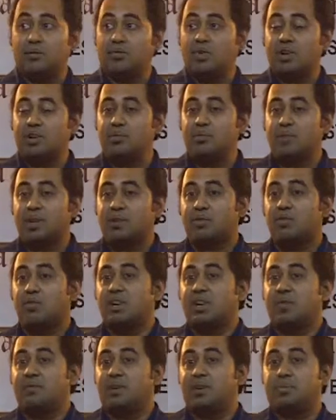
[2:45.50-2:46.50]
one of my
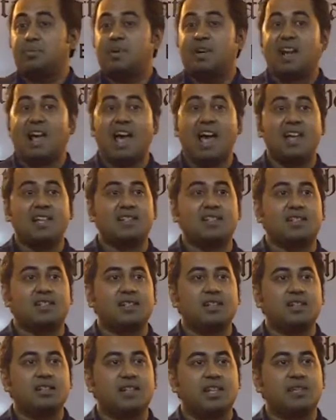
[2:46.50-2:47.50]
co-developer
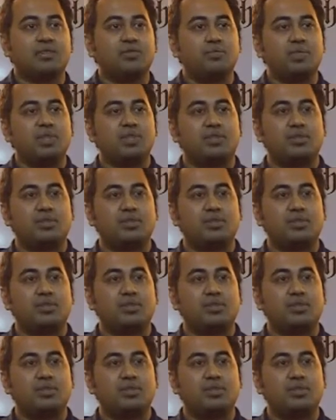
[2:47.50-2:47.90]
Hans said to me,